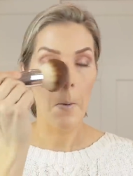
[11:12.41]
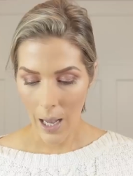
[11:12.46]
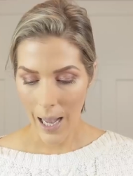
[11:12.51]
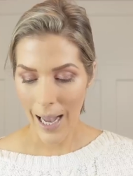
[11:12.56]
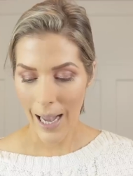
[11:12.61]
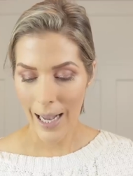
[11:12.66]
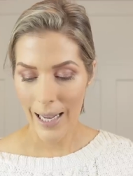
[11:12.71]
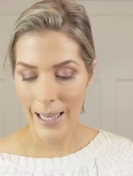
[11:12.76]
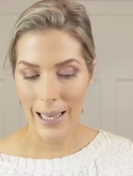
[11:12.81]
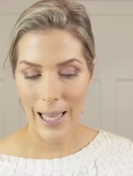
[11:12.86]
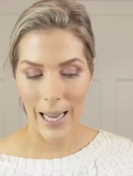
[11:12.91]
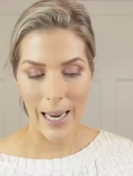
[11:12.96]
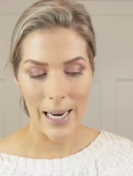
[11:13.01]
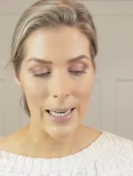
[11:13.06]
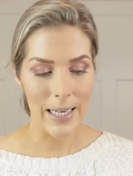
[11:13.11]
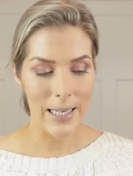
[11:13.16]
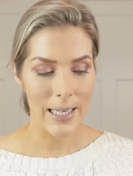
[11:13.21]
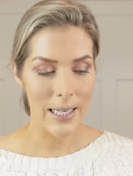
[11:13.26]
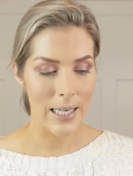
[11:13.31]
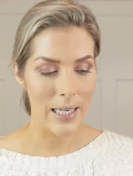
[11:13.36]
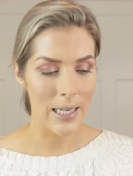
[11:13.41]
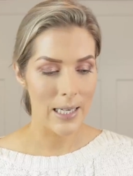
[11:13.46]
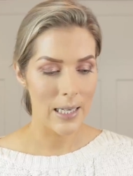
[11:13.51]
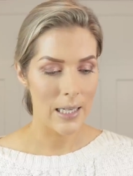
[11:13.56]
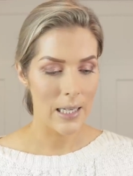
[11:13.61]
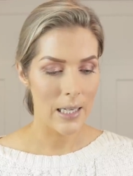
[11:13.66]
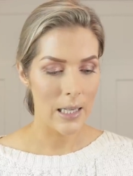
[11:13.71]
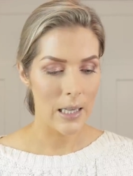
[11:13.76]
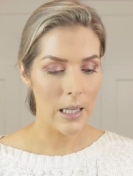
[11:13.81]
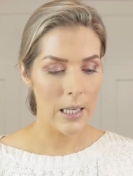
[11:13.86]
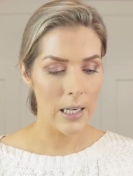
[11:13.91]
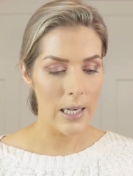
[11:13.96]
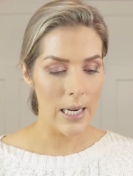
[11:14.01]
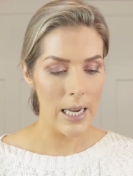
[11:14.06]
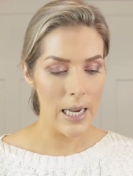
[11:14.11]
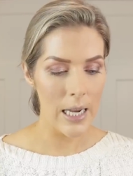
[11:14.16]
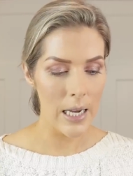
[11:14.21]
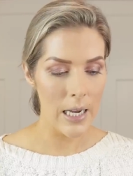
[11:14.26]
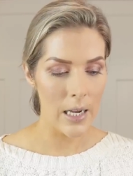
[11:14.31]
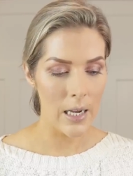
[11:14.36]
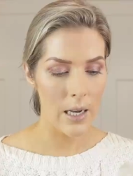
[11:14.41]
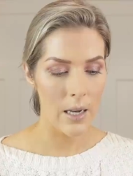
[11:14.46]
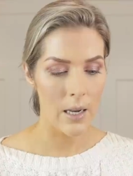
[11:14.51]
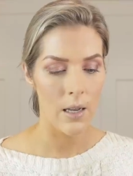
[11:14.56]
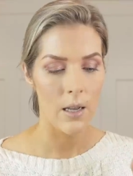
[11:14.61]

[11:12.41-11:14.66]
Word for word: Highlight, Clinique,